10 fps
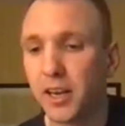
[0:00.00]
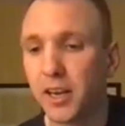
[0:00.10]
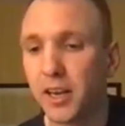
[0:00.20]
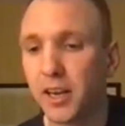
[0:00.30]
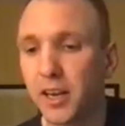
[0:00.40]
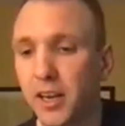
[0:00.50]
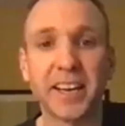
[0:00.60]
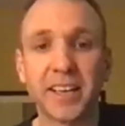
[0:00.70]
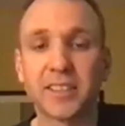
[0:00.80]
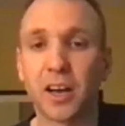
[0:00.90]
various
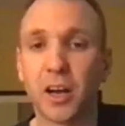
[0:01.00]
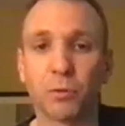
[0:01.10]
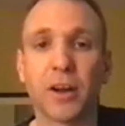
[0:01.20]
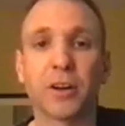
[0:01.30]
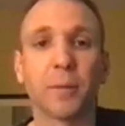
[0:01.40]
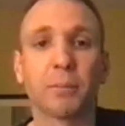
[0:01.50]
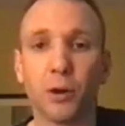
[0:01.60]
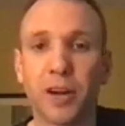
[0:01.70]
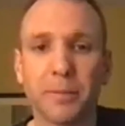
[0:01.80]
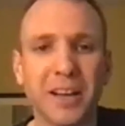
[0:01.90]
things around our
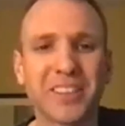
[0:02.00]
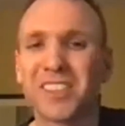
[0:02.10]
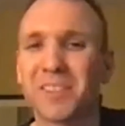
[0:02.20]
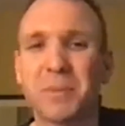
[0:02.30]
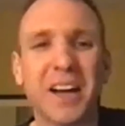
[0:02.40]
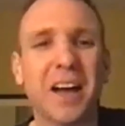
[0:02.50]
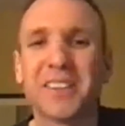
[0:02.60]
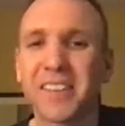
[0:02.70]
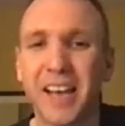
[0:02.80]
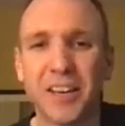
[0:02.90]
program, not just beyond the
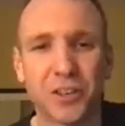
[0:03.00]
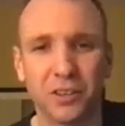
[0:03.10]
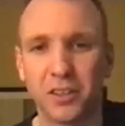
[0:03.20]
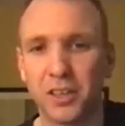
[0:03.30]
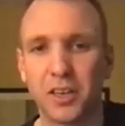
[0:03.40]
schedule.